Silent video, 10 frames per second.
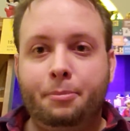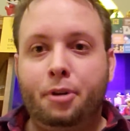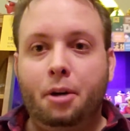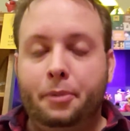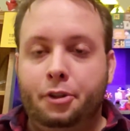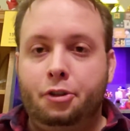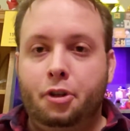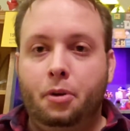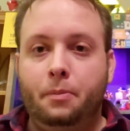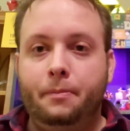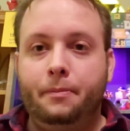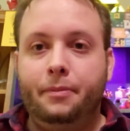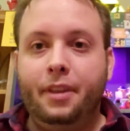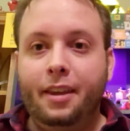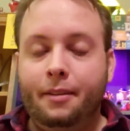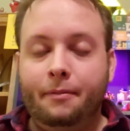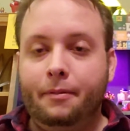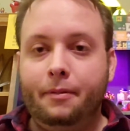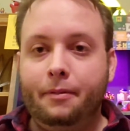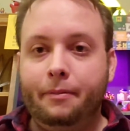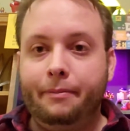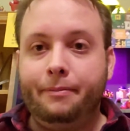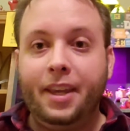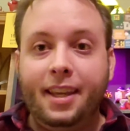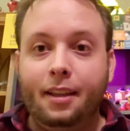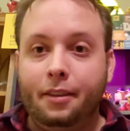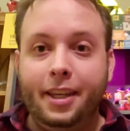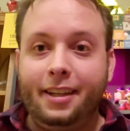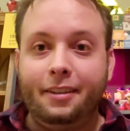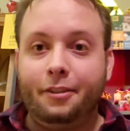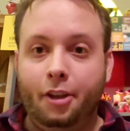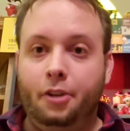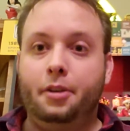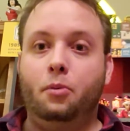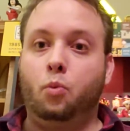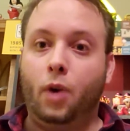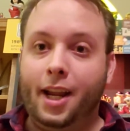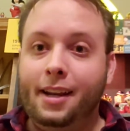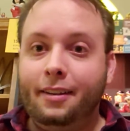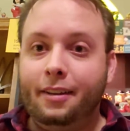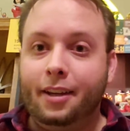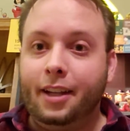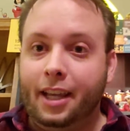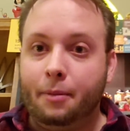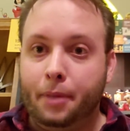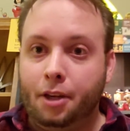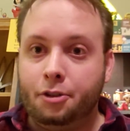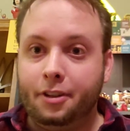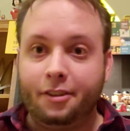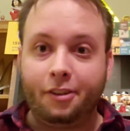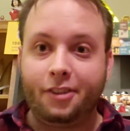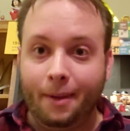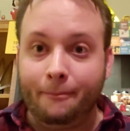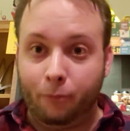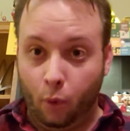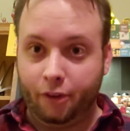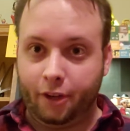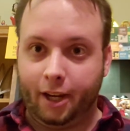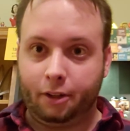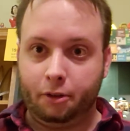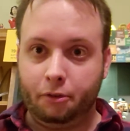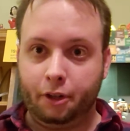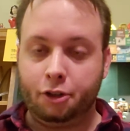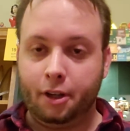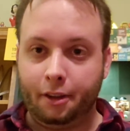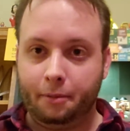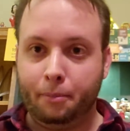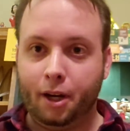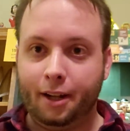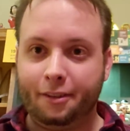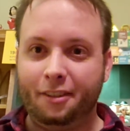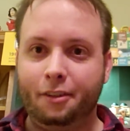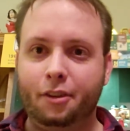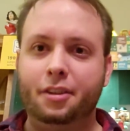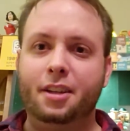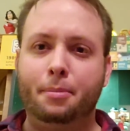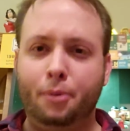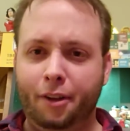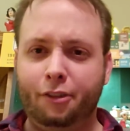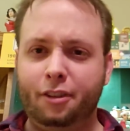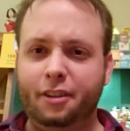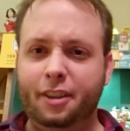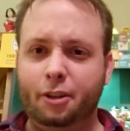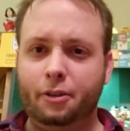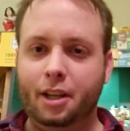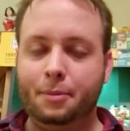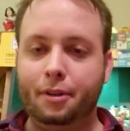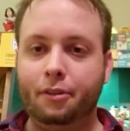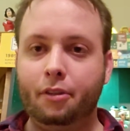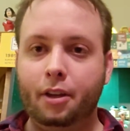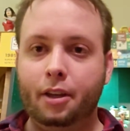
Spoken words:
problem with this show. They get Link and Zelda right in animation. It's the same voice actors like Jonathan Potts and Cynthia Preston, I think her name is.